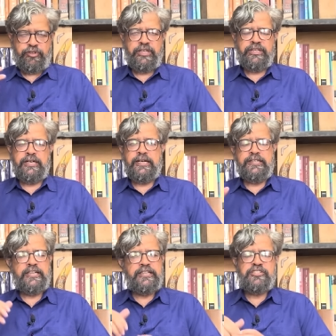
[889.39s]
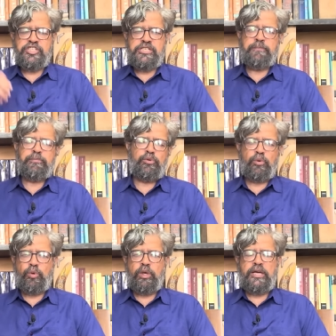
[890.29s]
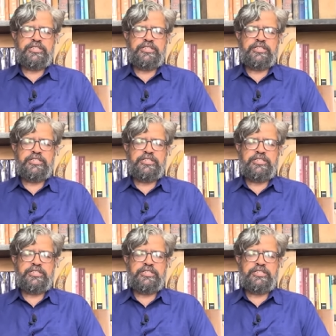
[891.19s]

treated, and then it's shipped to Kolar,